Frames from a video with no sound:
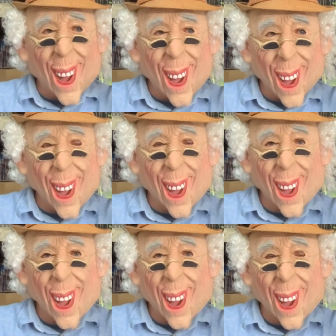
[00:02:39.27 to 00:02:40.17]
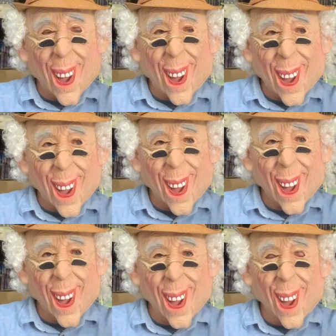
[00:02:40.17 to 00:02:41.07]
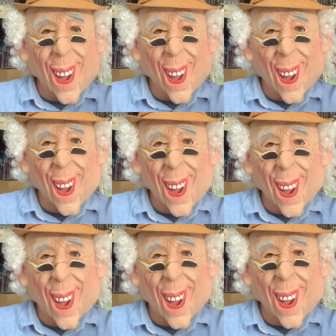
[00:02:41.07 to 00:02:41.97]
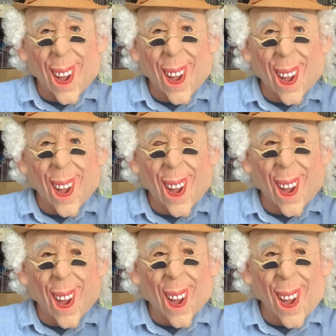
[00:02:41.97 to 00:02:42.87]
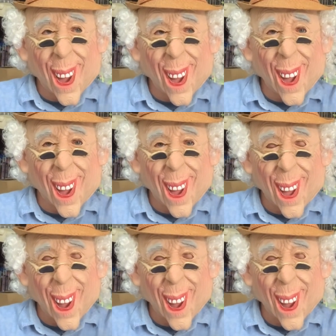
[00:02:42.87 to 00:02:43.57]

but a gang decide to rob the train and take the gold shipment.